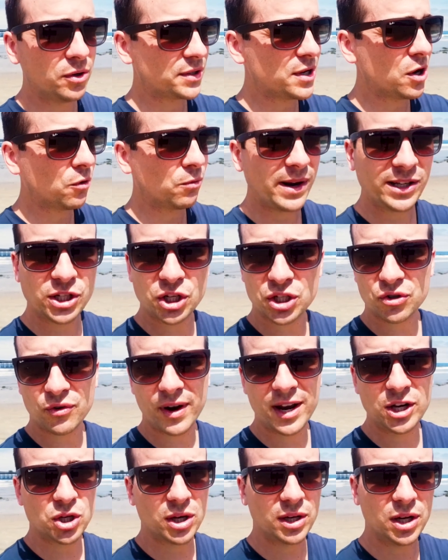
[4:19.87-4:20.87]
There's no
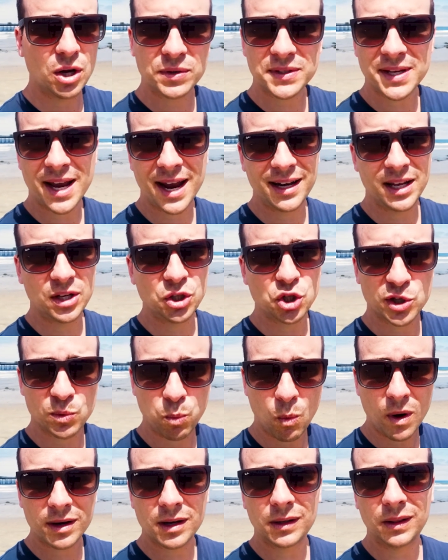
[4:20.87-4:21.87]
registration, no sign in,
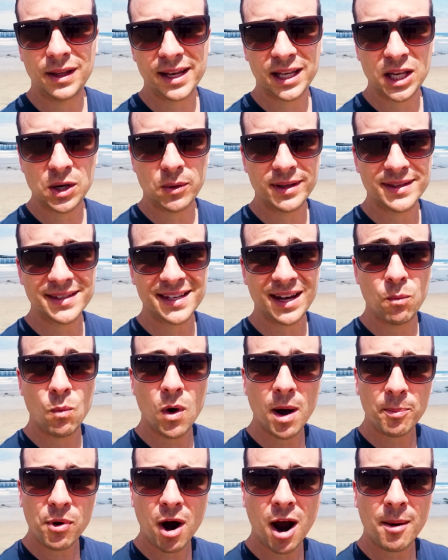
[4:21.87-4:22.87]
just one click. You can see
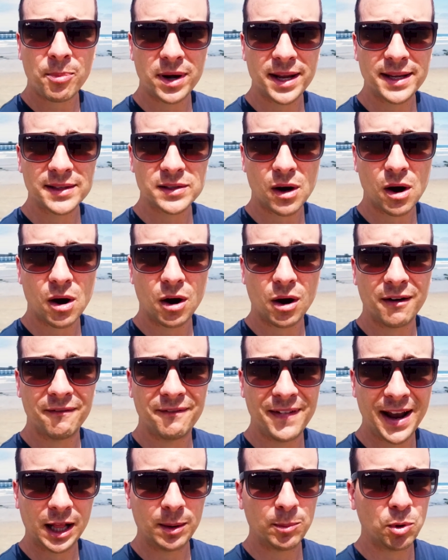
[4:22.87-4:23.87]
what properties are
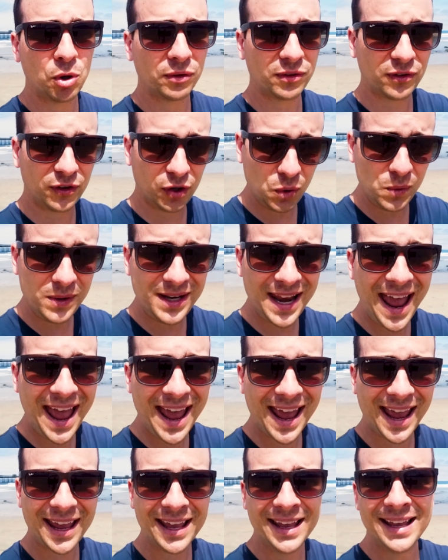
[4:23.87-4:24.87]
available
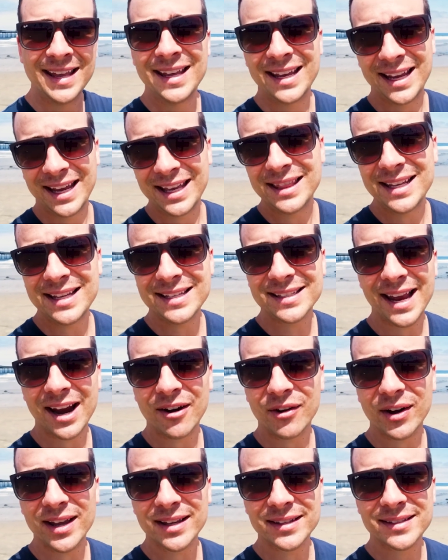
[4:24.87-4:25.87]
today in these
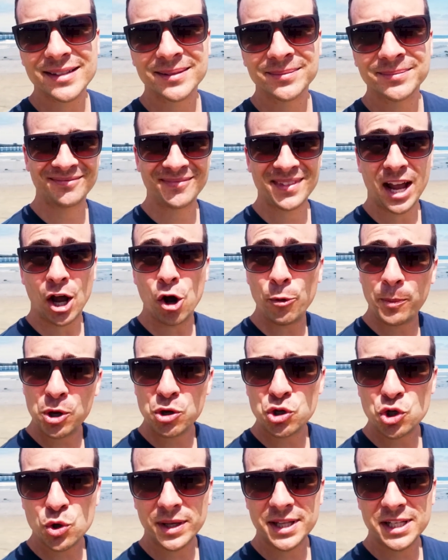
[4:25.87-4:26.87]
areas. I hope
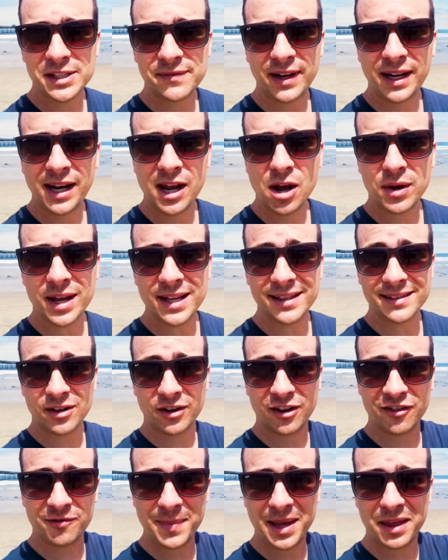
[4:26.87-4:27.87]
you enjoy this video.
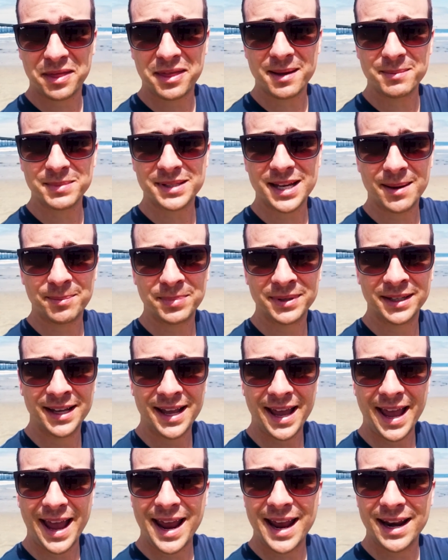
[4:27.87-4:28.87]
Consider giving me a thumbs up
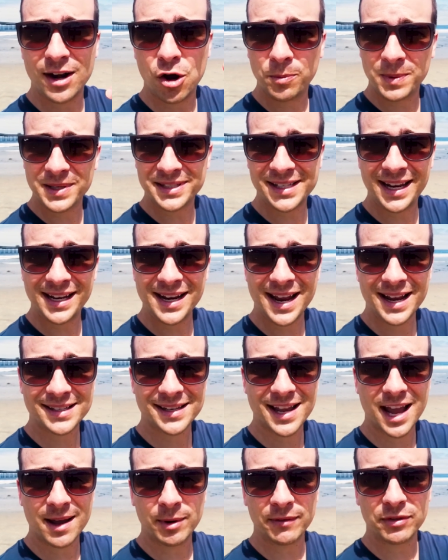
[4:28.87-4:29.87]
and I hope to see you
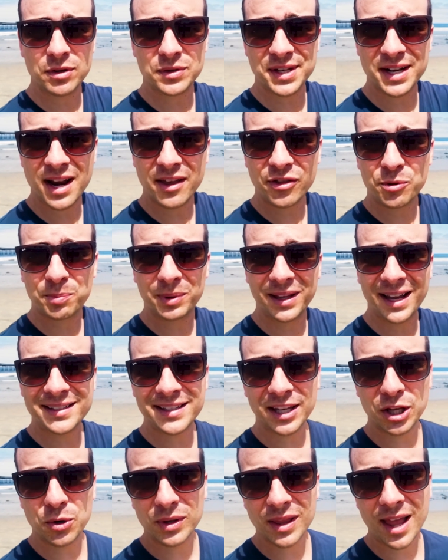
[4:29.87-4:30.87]
next time. If there's another
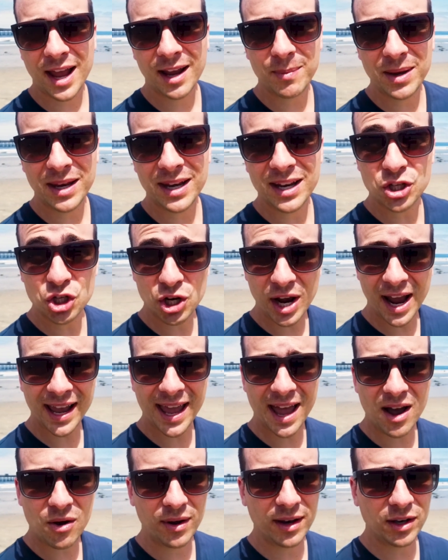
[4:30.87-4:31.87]
place that you would like me to
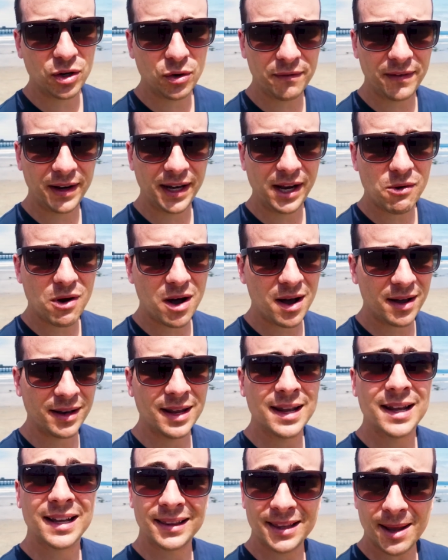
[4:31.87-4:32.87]
check out and do a video
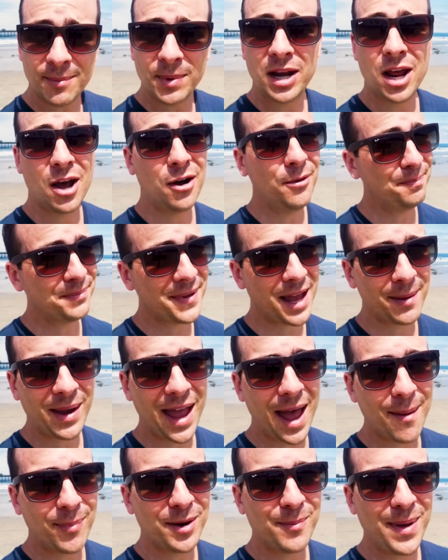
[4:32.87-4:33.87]
on, let me know. I'd
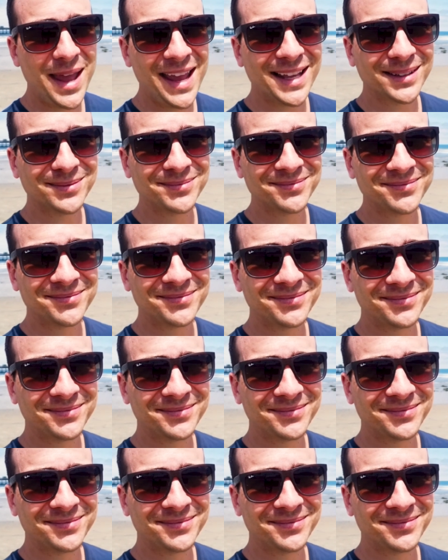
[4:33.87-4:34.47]
be happy to make it.